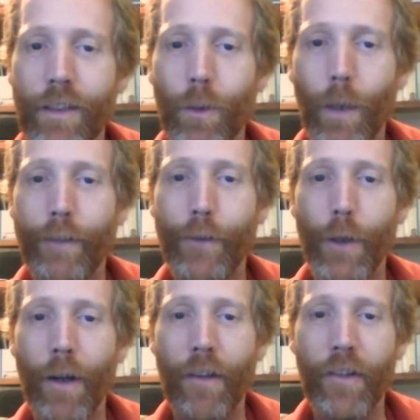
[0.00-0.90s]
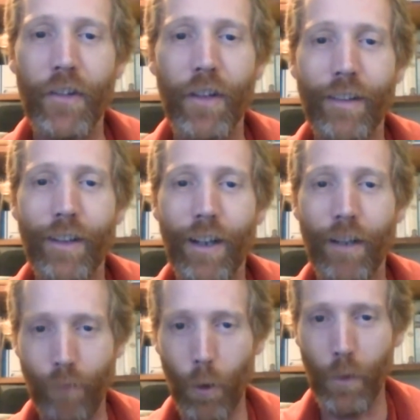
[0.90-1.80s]
quite a few others
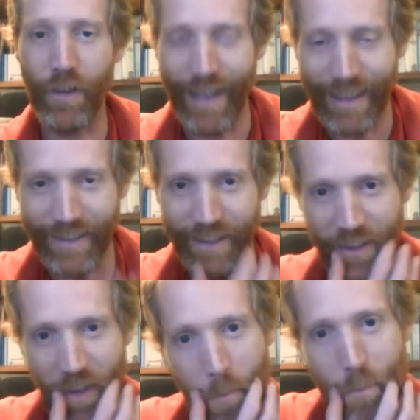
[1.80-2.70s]
and road tested